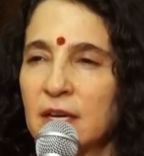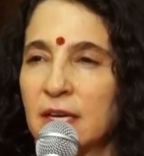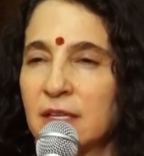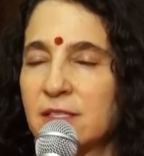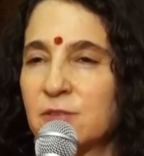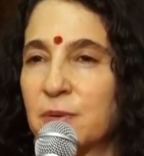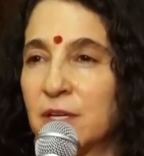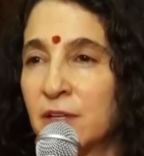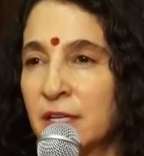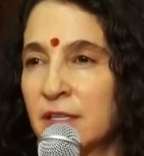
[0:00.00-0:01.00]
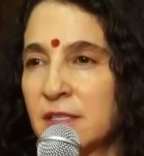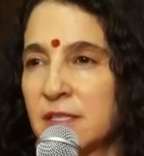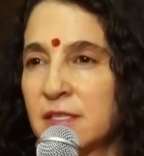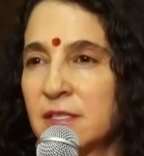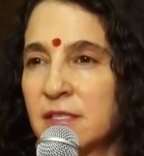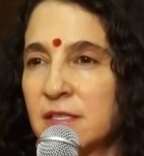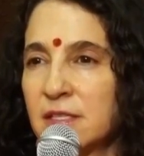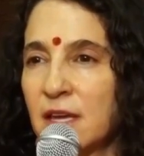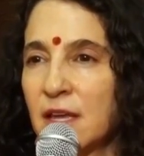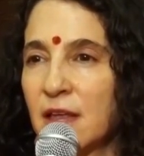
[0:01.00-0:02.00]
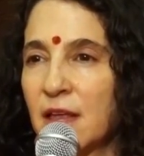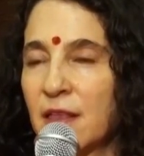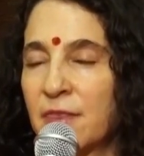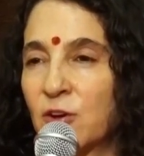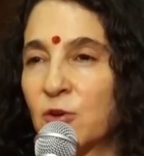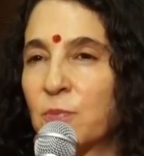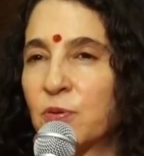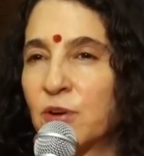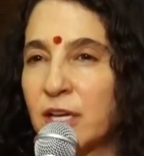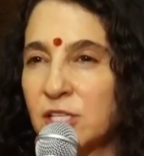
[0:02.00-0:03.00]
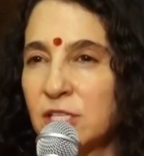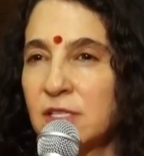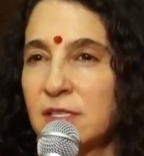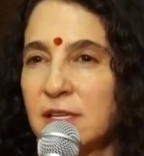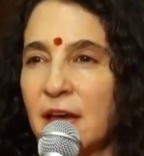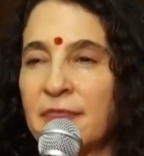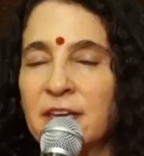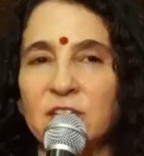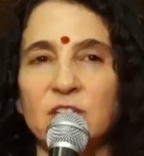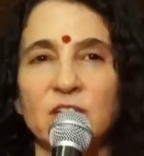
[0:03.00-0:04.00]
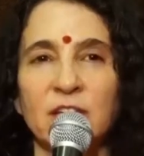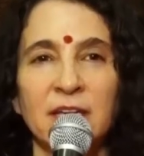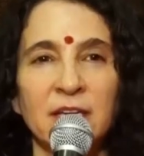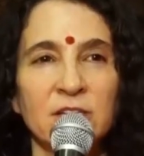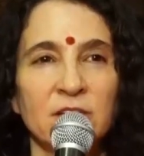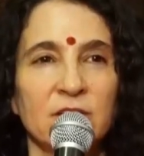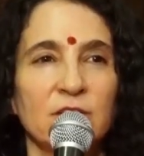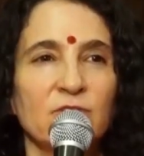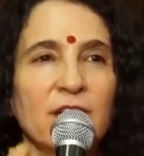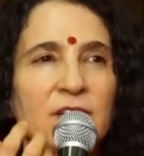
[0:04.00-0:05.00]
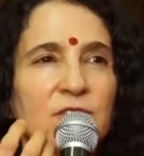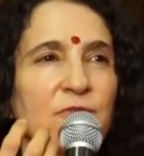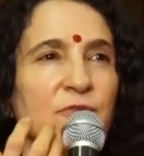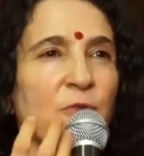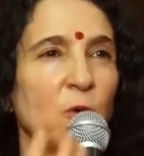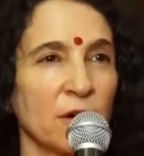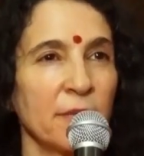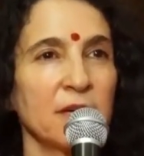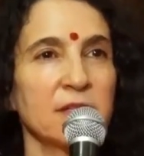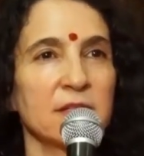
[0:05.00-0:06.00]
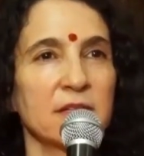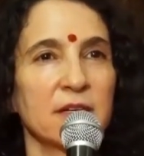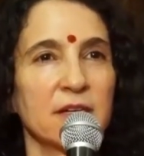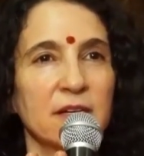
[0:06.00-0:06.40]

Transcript: experiences that are precious and that change and transform us